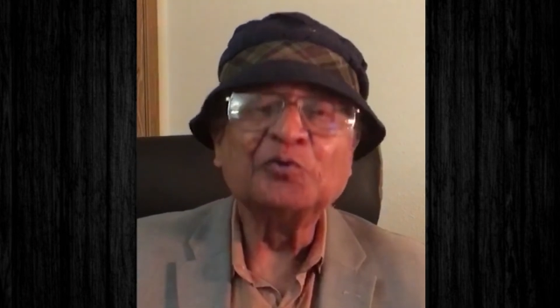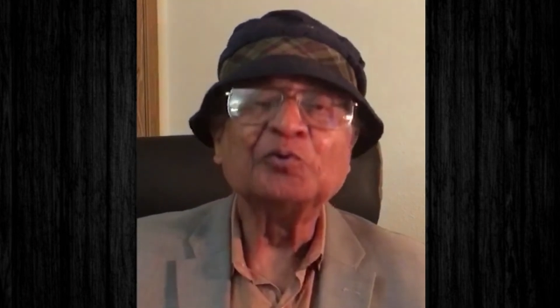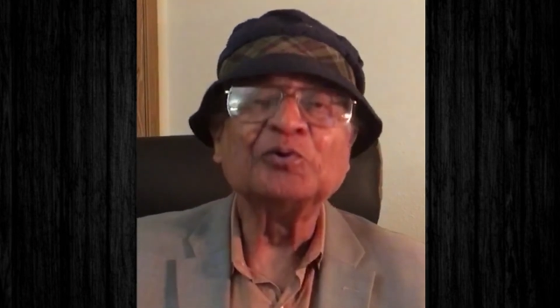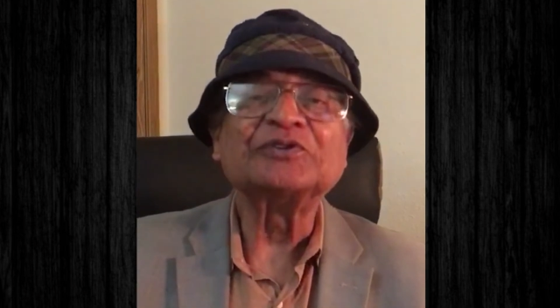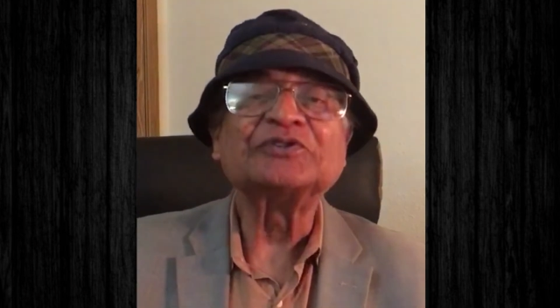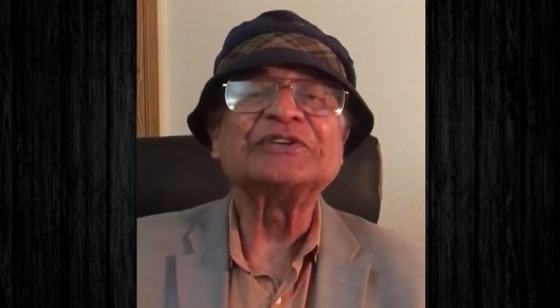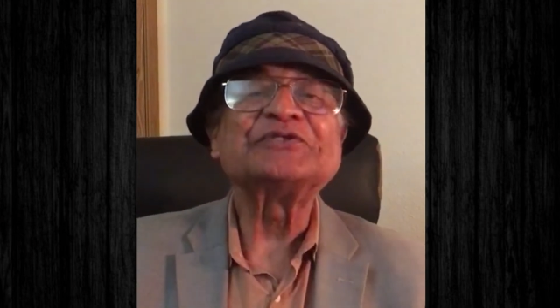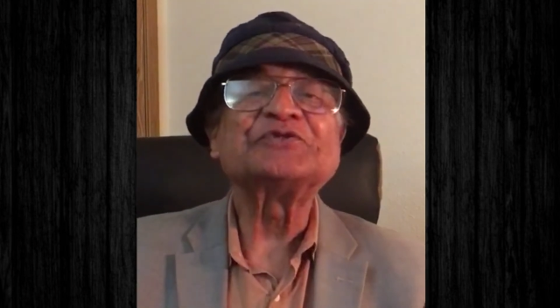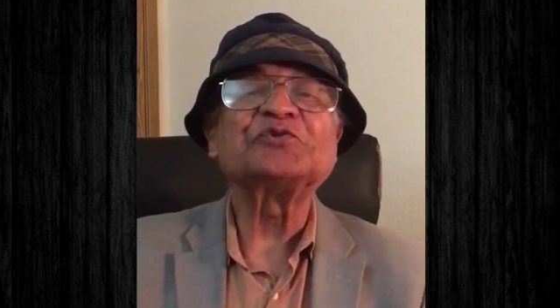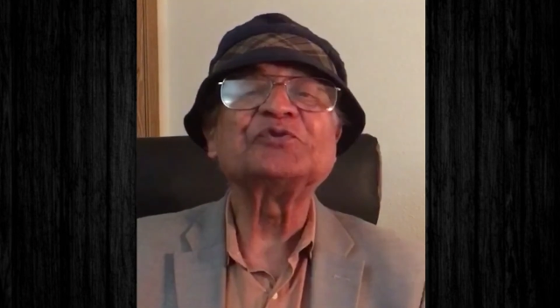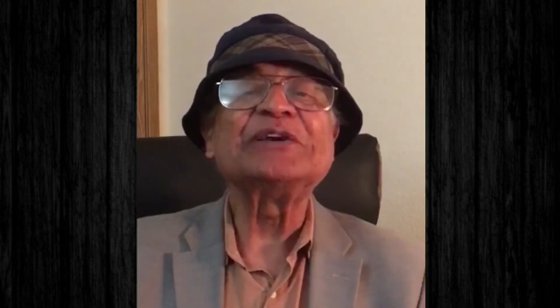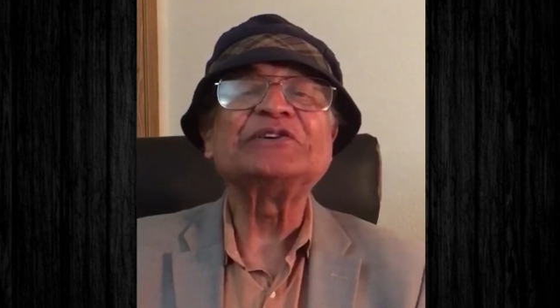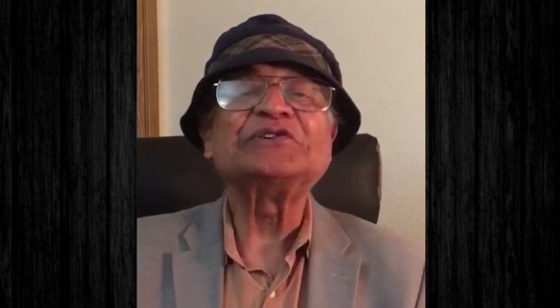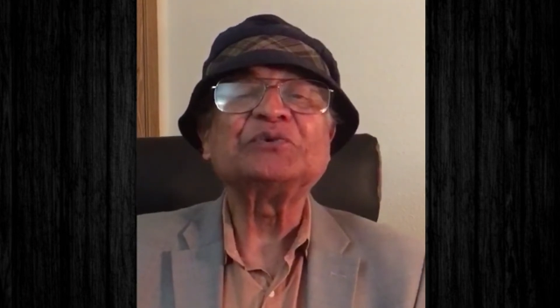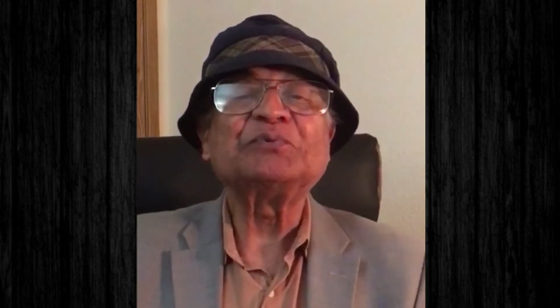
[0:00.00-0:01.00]
We'll teach
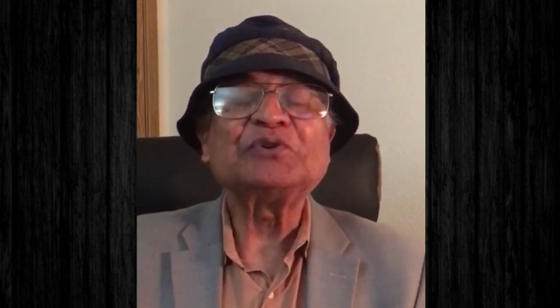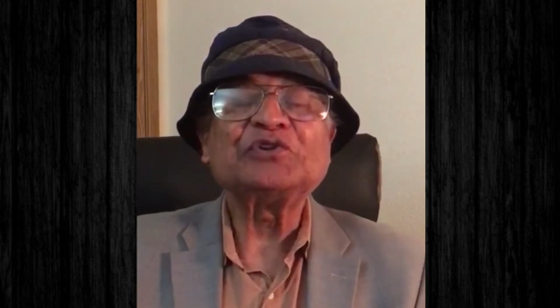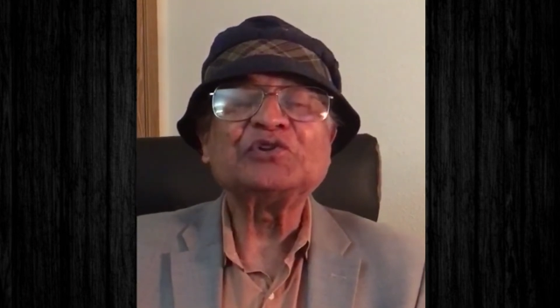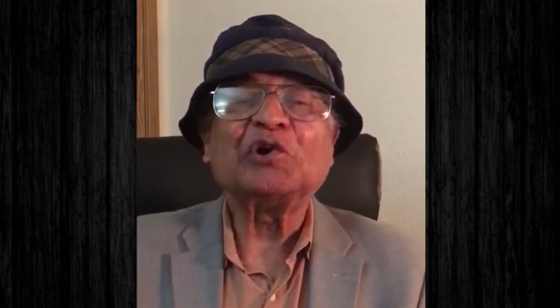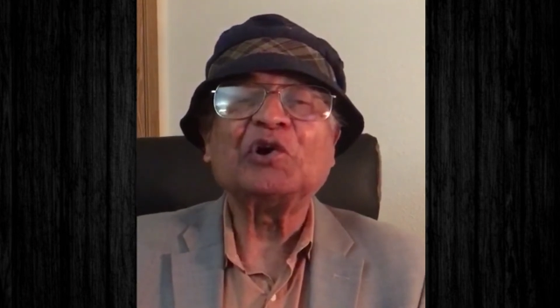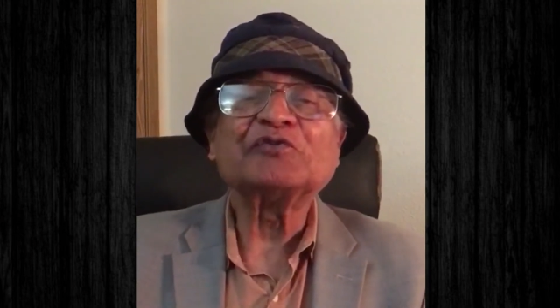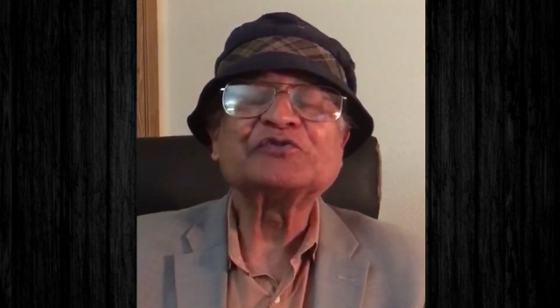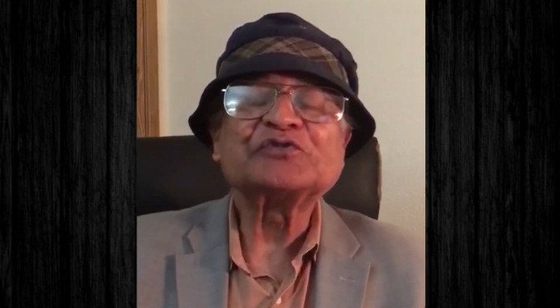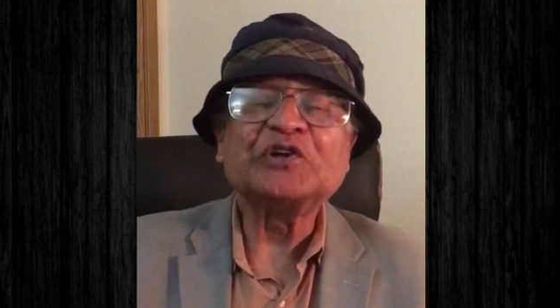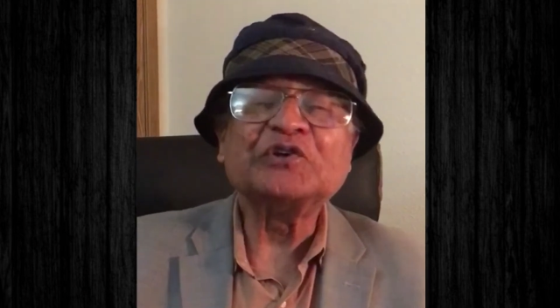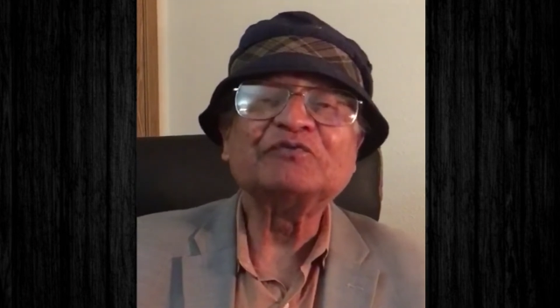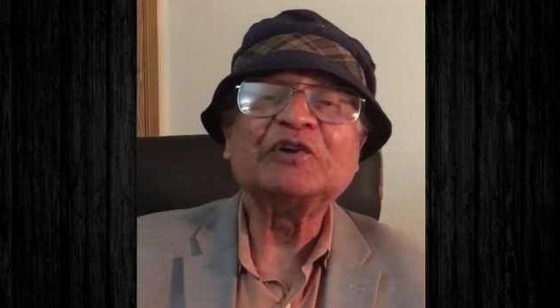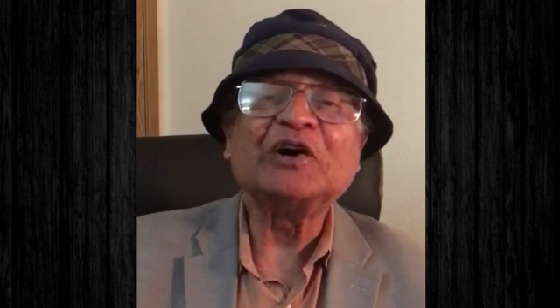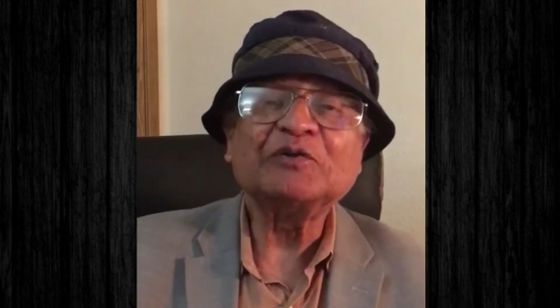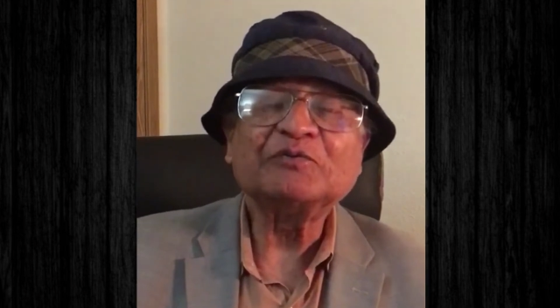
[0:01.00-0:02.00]
creativity also
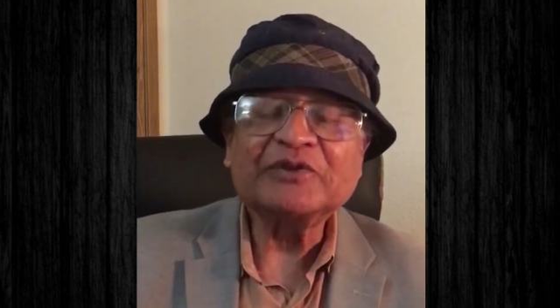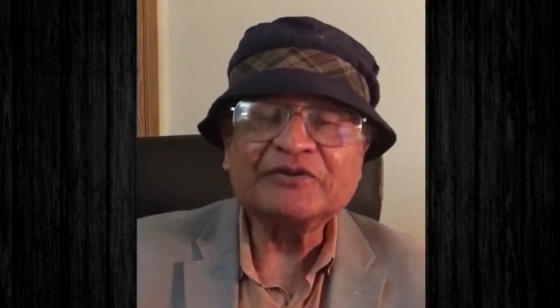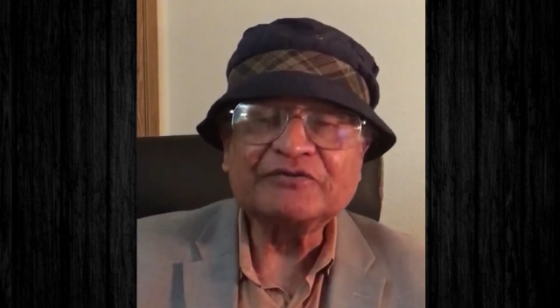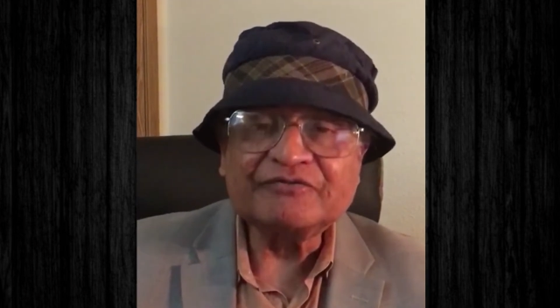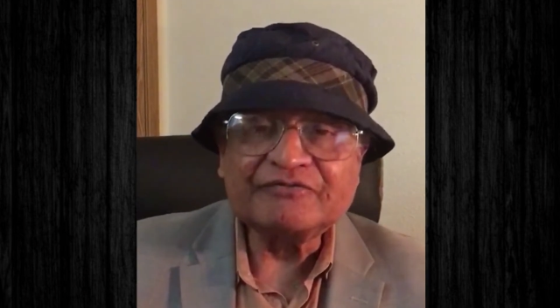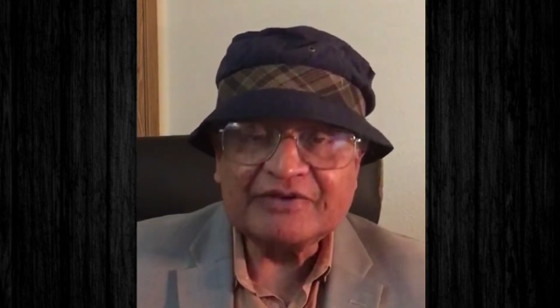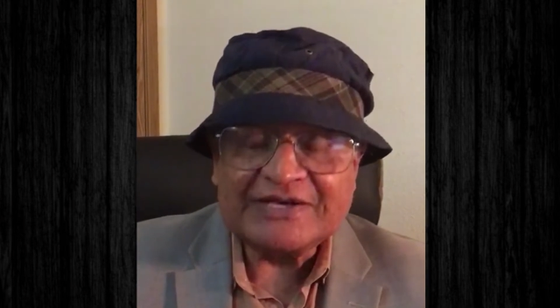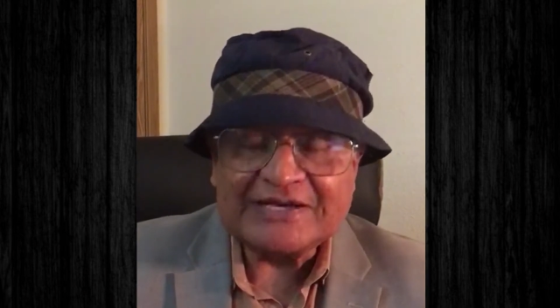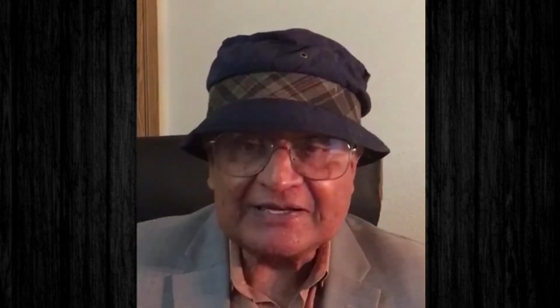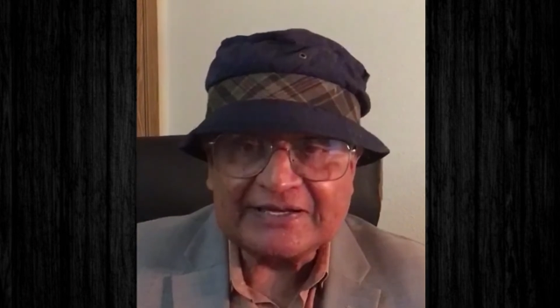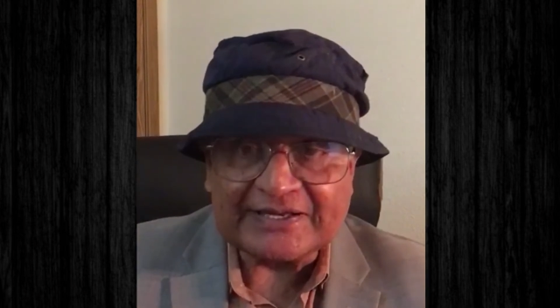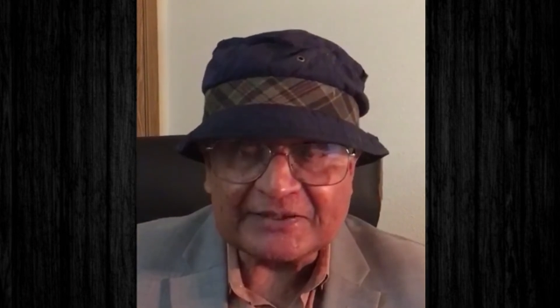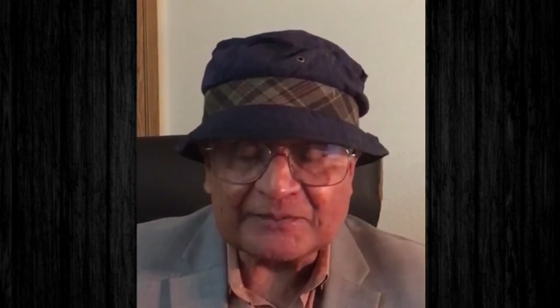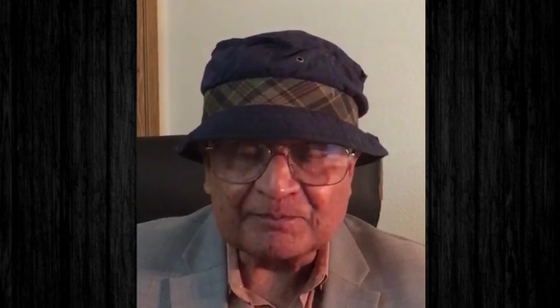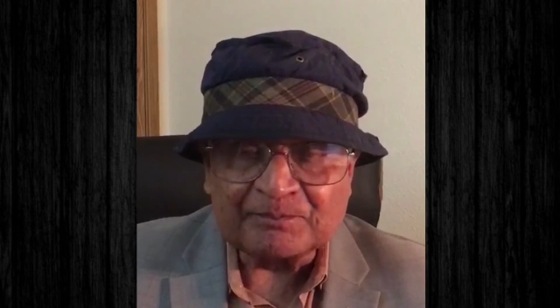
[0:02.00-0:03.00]
involving
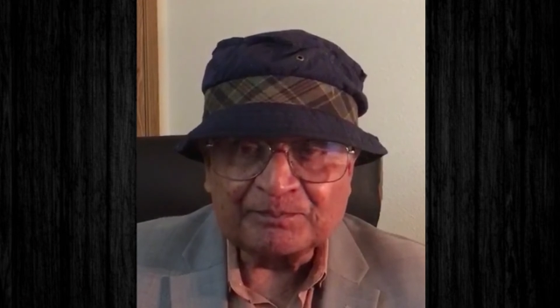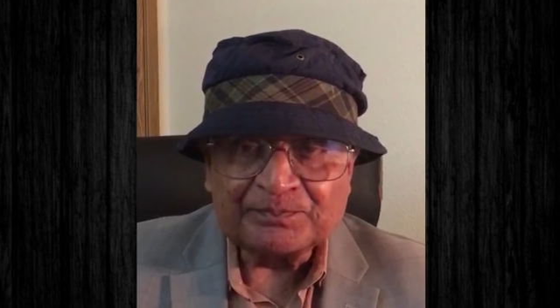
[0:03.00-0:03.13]
feeling.